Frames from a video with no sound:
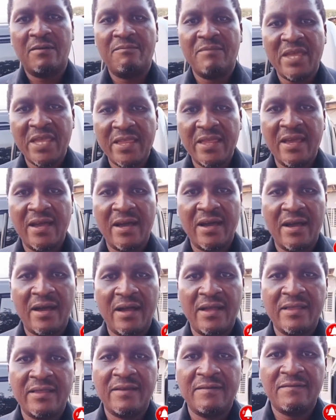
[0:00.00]
Media
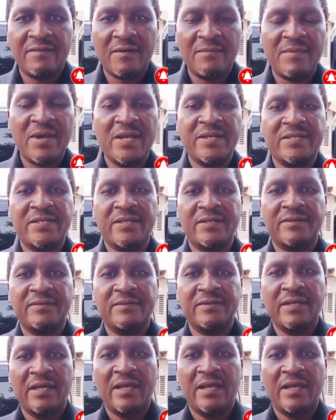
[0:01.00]
and Information.